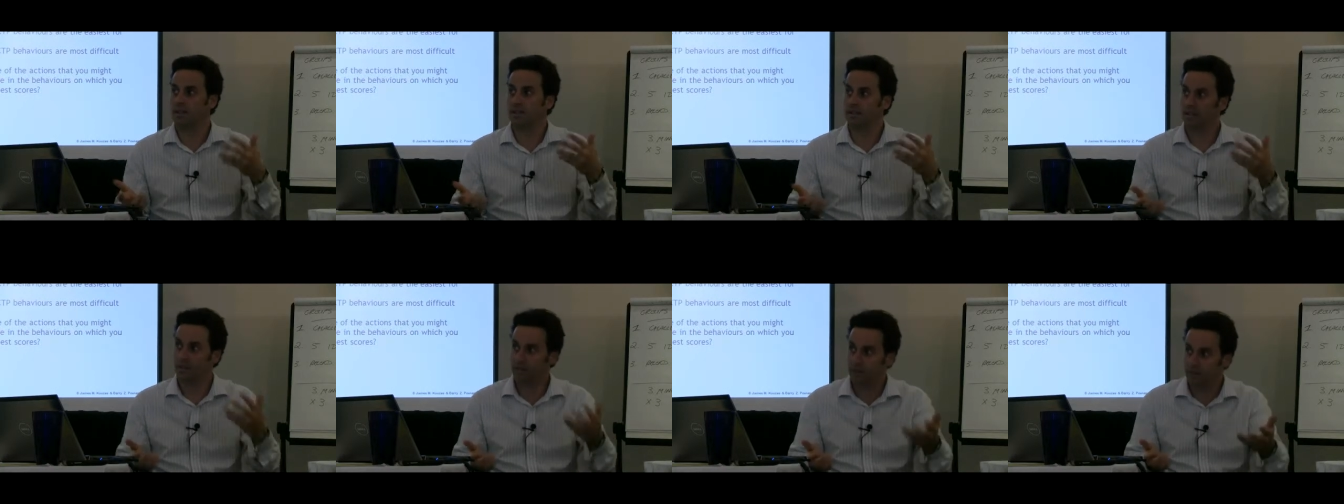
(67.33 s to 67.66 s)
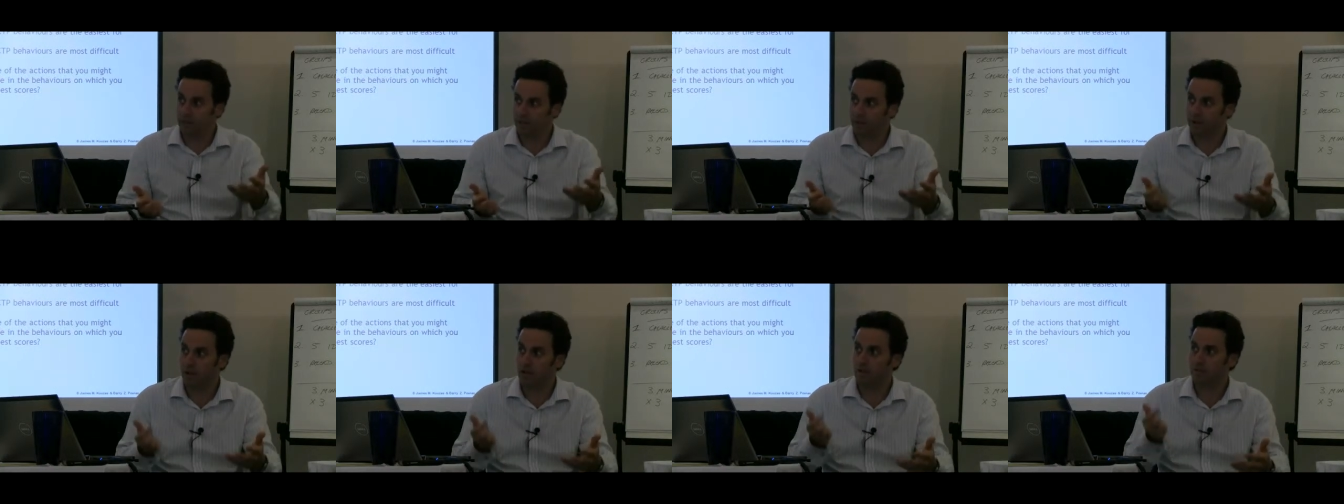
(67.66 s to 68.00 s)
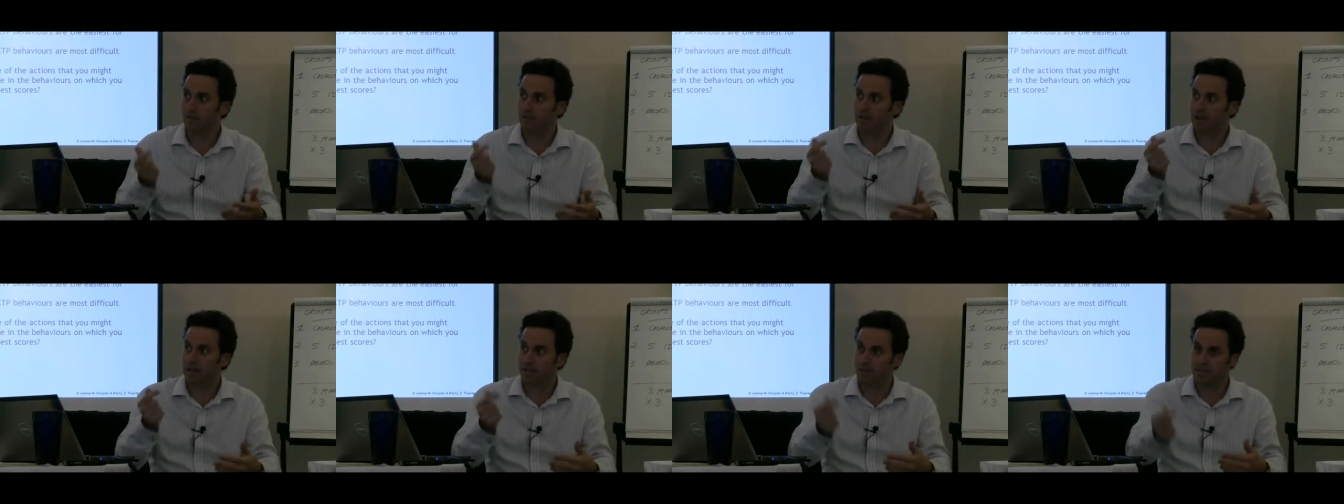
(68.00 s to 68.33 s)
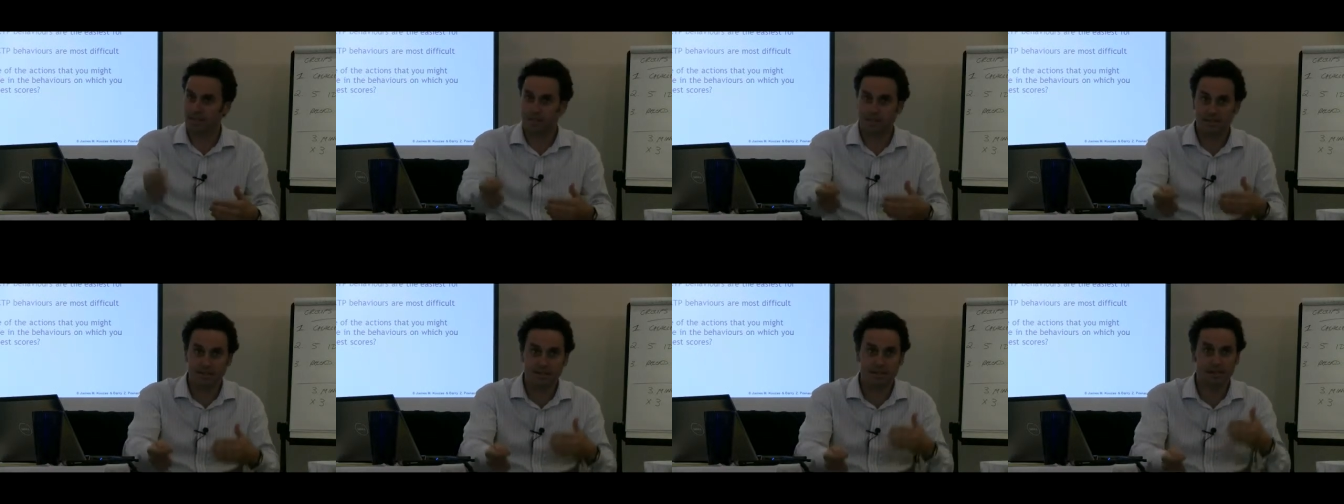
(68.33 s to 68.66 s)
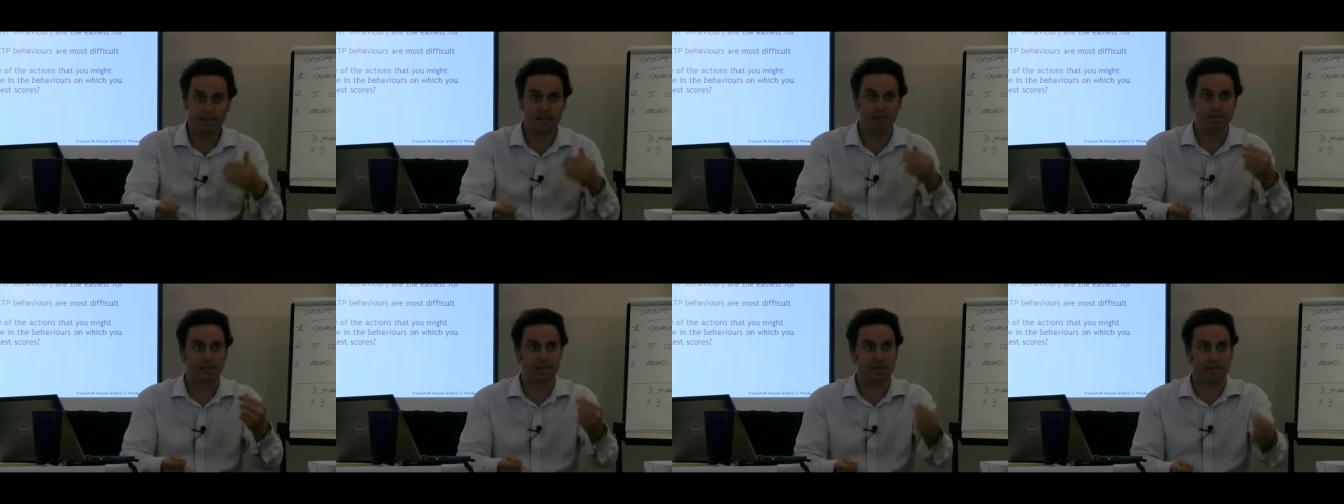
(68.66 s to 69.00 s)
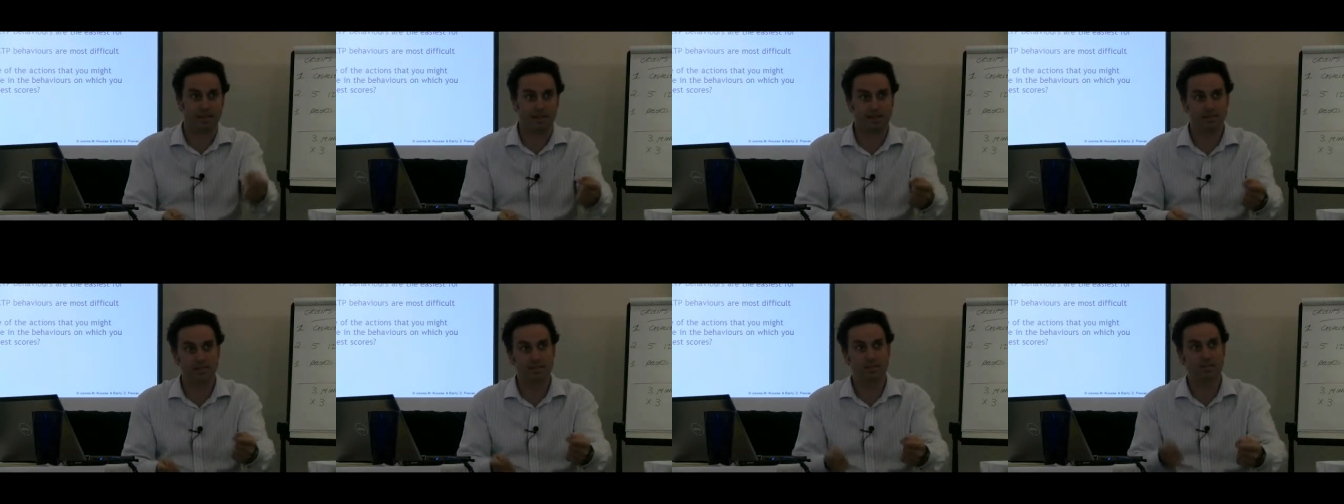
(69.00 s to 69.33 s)
They're at the coalface. They're seeing
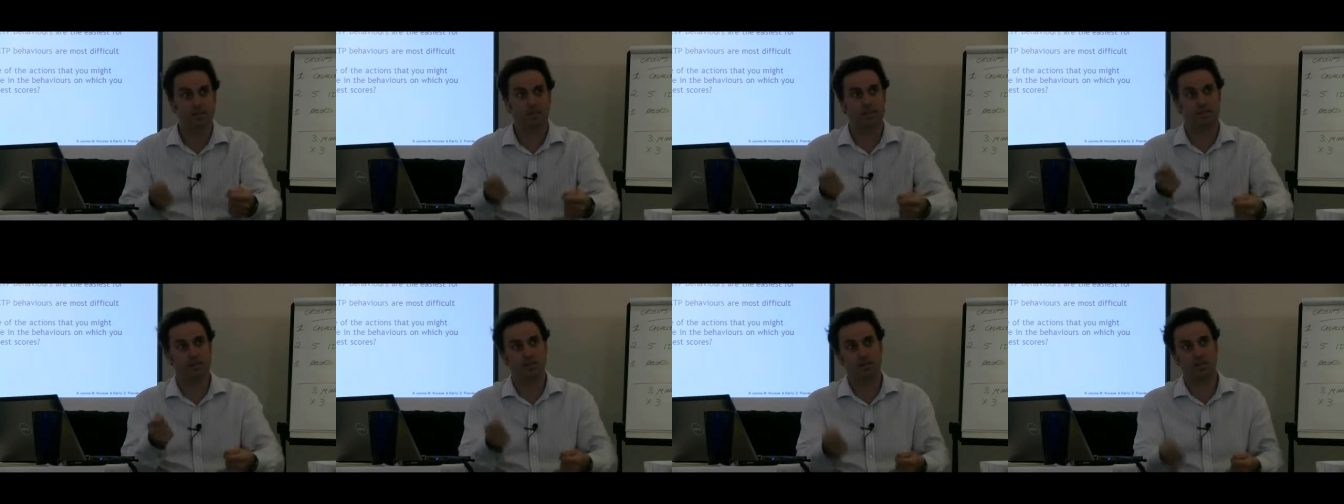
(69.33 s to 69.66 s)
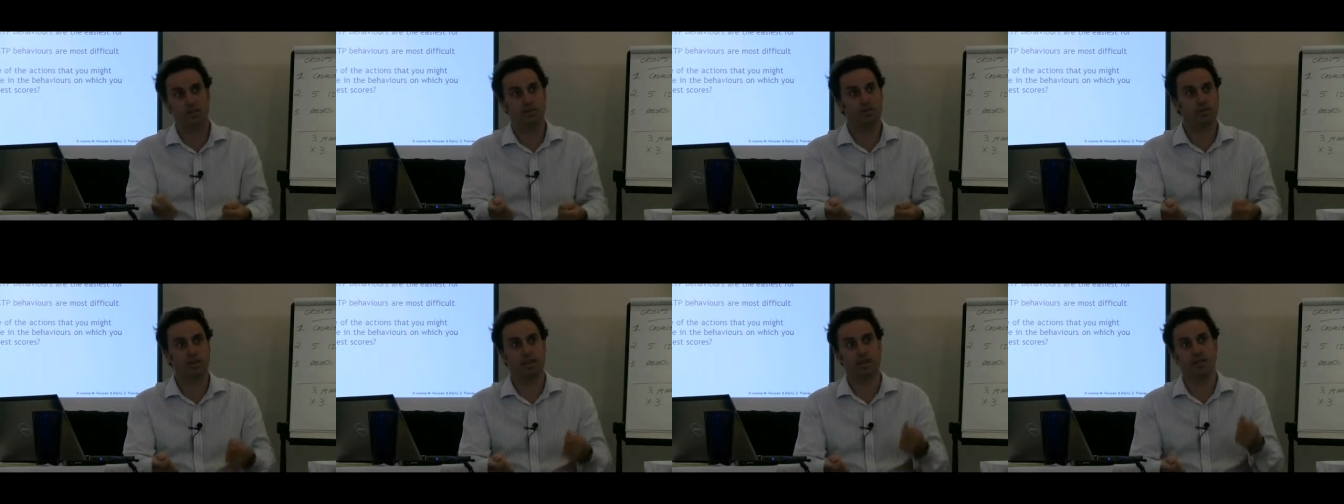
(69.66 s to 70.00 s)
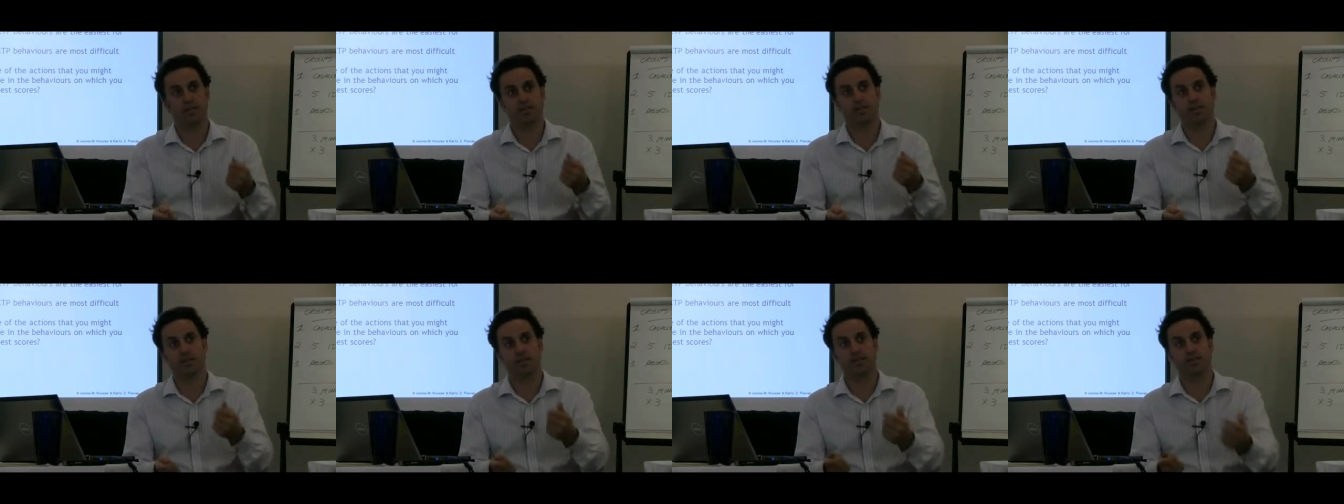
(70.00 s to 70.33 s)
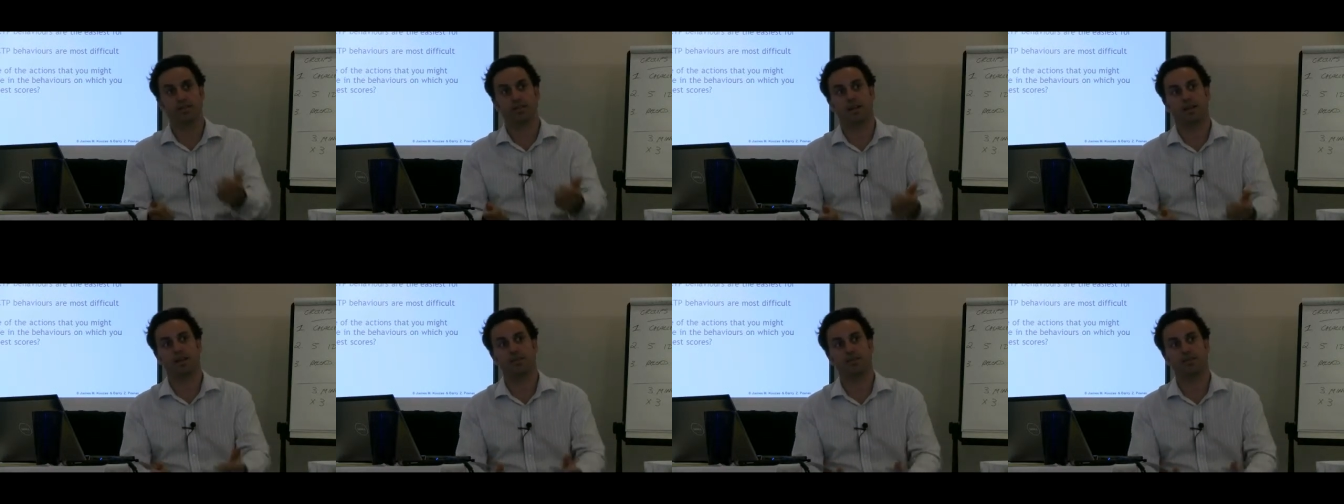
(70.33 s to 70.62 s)
things, new things that